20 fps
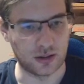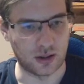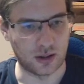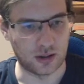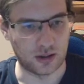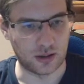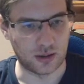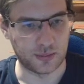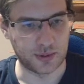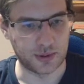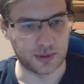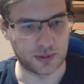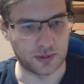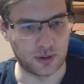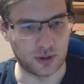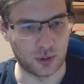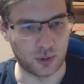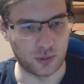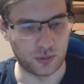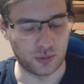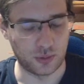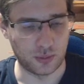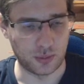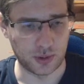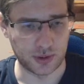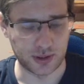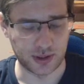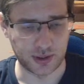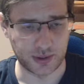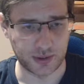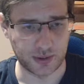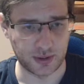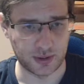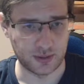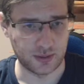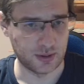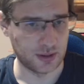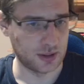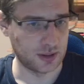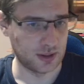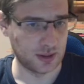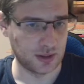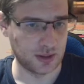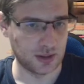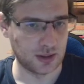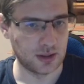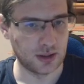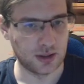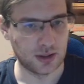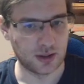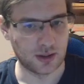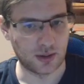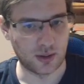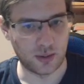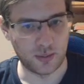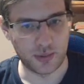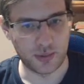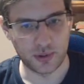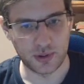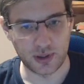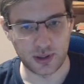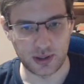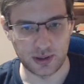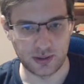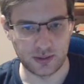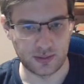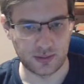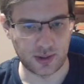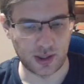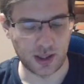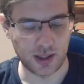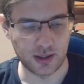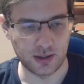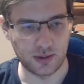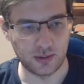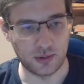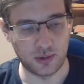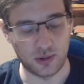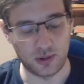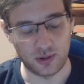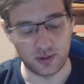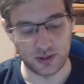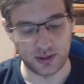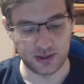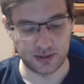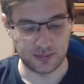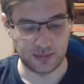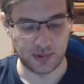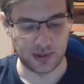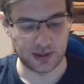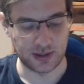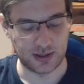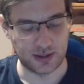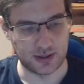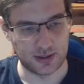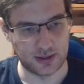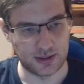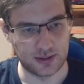Absolutely awful position. Computer trying to hold this, but